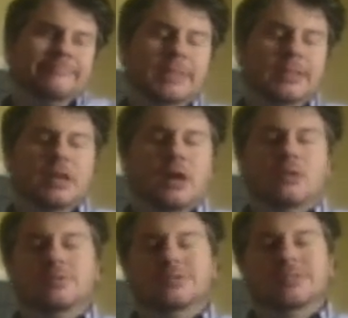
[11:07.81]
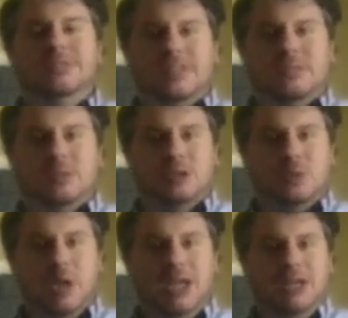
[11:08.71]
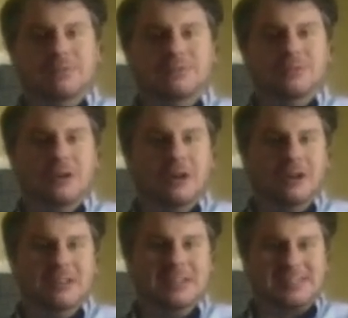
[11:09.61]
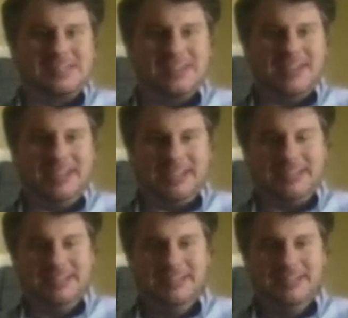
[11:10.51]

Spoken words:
you know, that's what they're paid for is like,